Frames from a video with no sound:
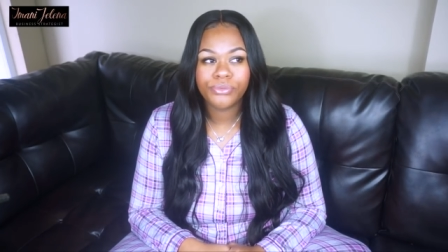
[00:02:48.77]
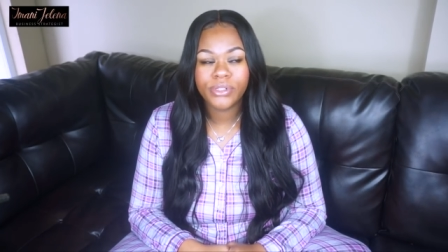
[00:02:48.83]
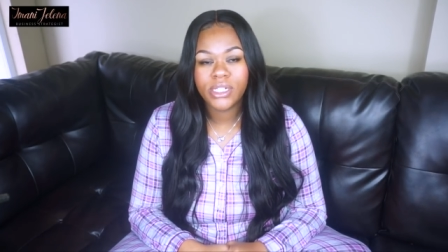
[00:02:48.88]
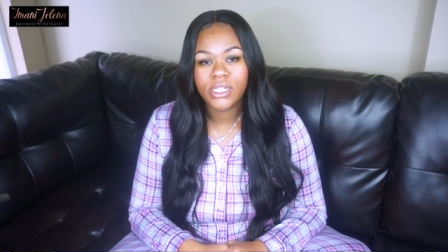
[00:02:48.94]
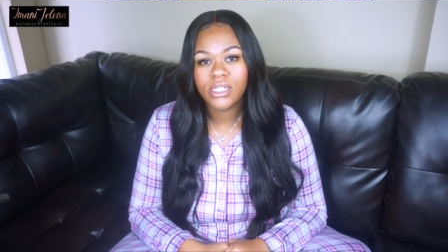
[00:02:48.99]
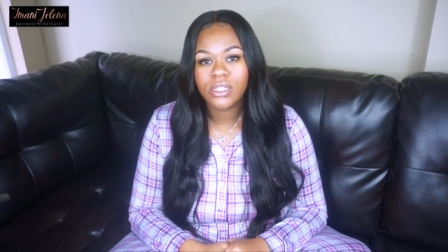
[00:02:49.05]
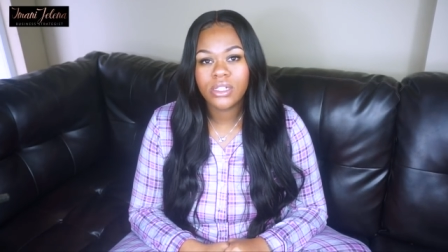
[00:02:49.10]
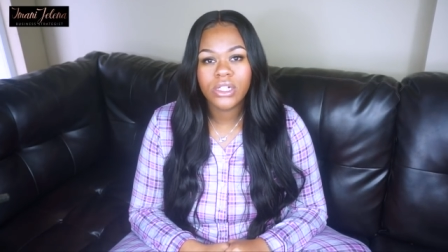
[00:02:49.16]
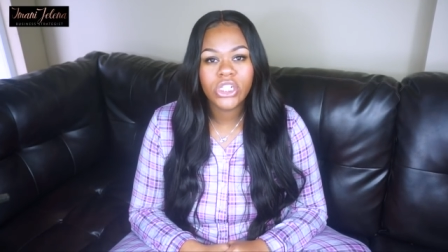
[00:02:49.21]

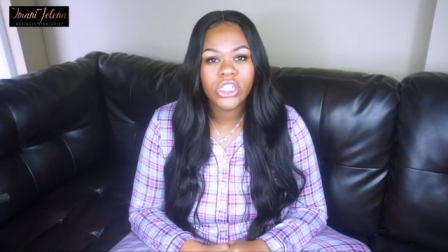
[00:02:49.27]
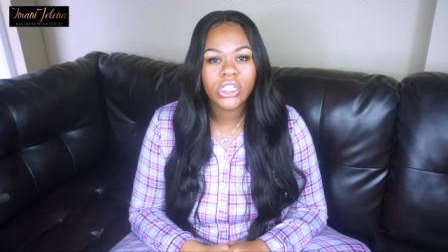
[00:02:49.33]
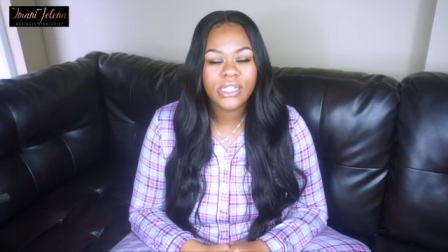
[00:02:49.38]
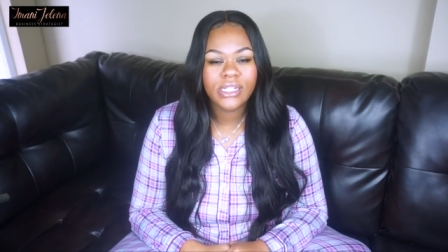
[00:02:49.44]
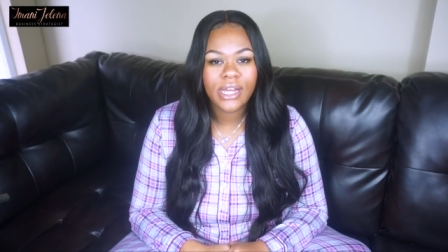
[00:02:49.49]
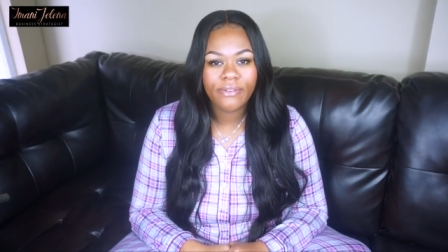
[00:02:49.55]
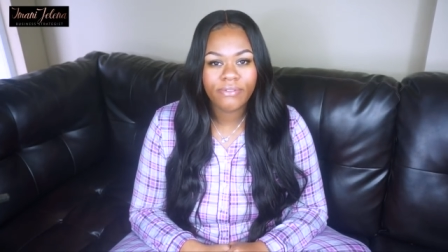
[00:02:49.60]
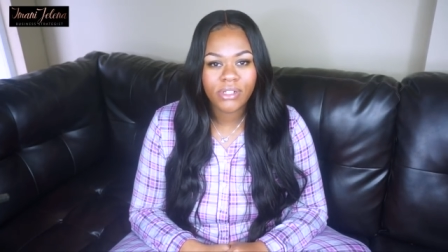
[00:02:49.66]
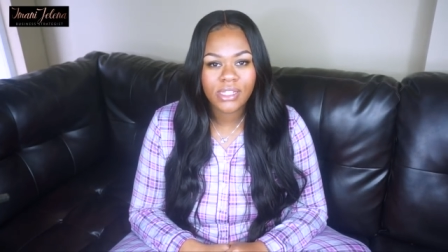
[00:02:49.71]
Research
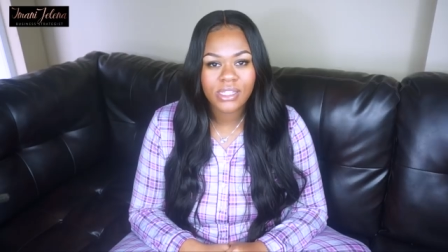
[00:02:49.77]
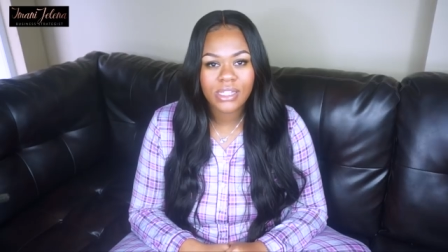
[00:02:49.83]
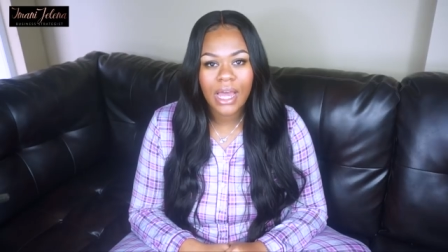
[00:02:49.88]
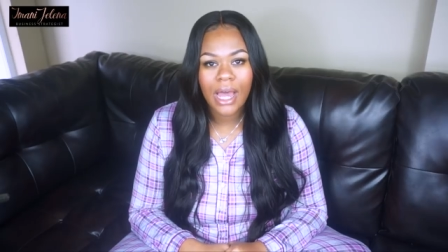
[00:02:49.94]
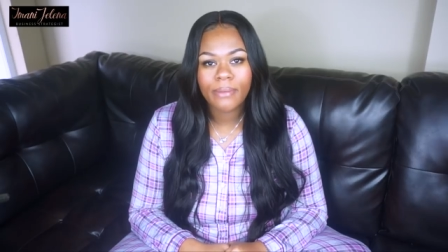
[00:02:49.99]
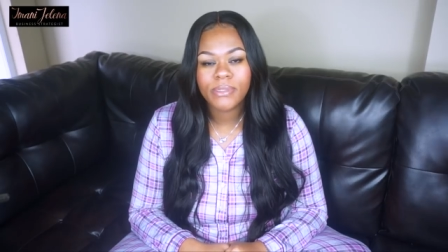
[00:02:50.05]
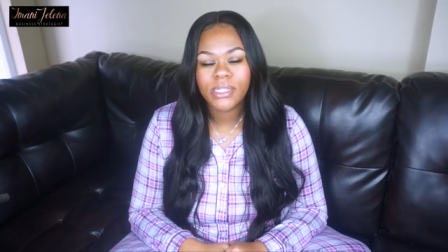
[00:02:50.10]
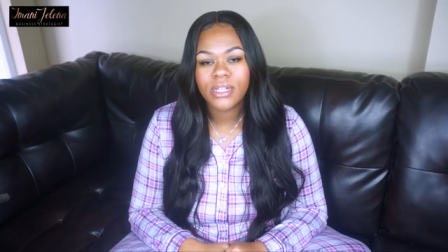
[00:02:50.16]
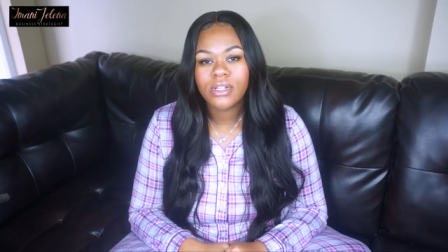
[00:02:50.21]
never
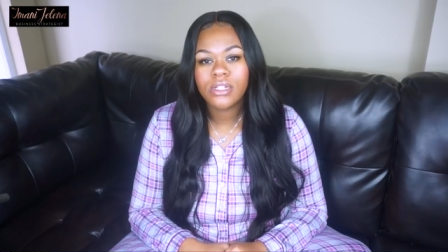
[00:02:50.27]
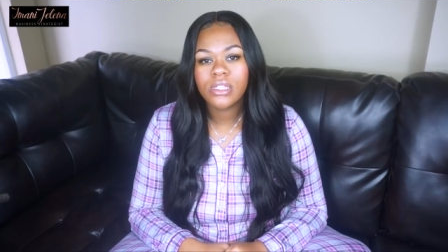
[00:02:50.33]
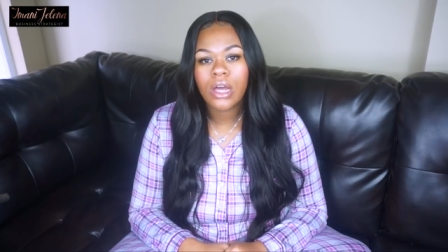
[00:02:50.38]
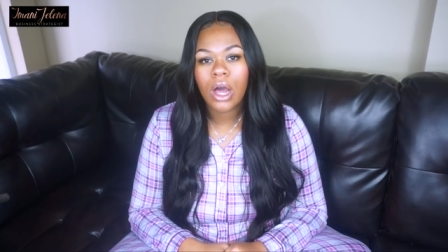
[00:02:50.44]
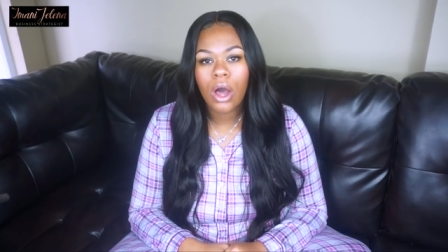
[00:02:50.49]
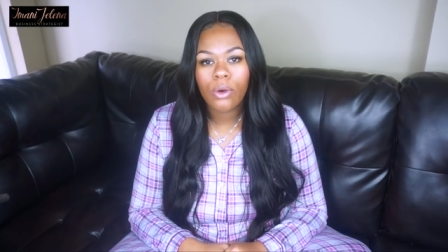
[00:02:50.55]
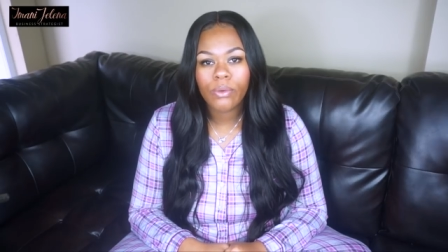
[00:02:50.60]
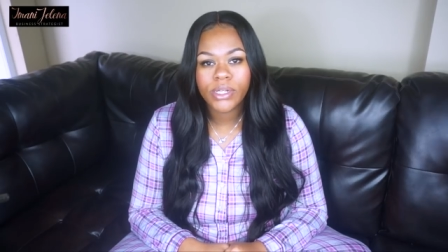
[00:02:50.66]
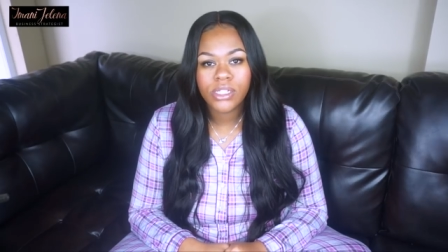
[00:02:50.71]
stops. There's
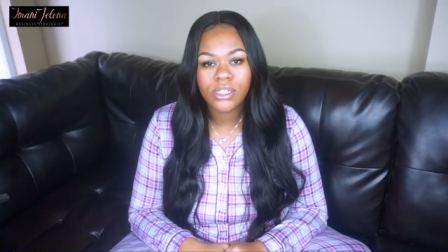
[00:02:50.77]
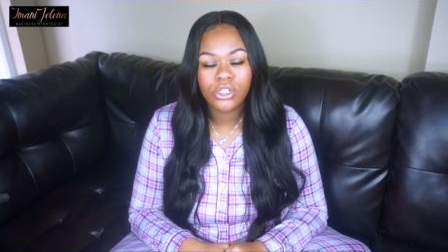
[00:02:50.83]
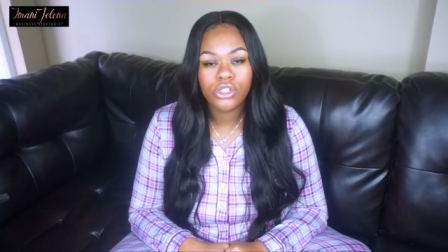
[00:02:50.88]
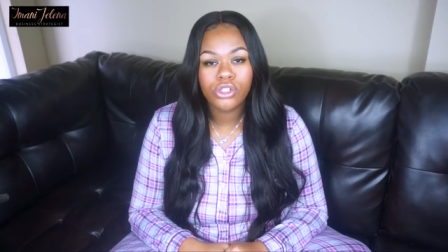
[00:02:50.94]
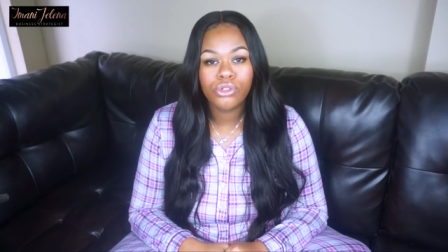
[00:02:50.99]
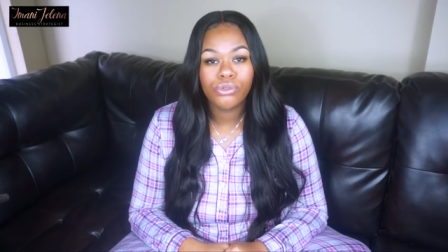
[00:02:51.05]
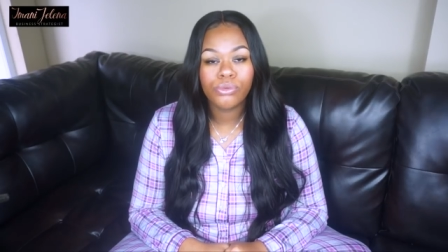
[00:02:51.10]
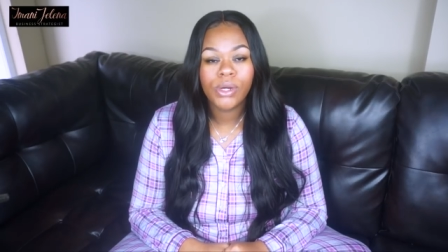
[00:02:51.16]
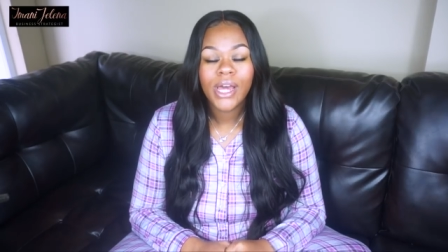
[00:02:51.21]
always
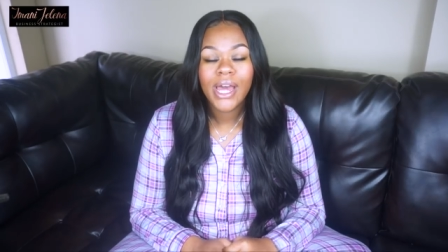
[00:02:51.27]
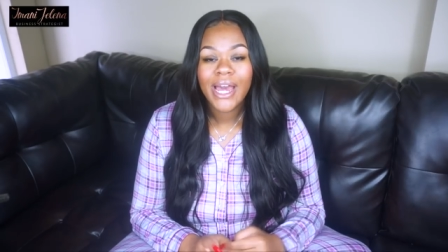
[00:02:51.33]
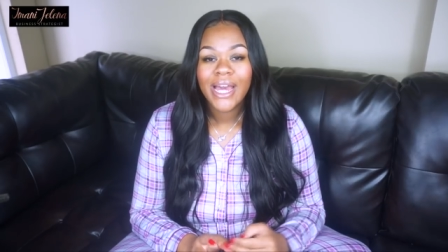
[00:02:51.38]
new